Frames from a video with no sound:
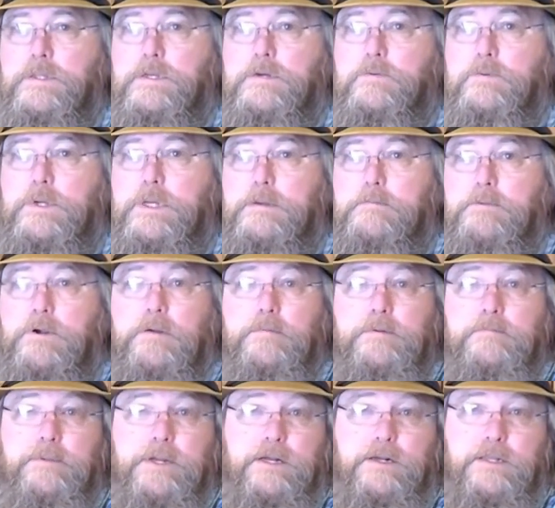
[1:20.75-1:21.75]
that we bourbon
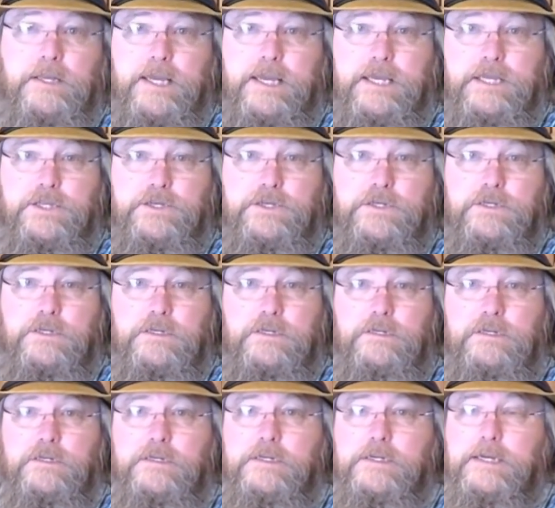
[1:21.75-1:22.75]
barrel age,
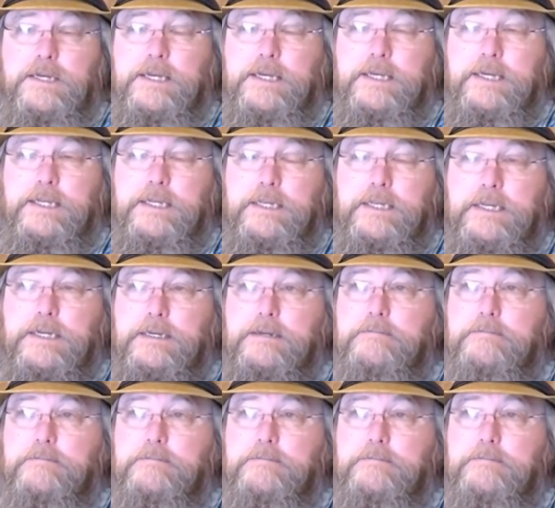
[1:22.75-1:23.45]
and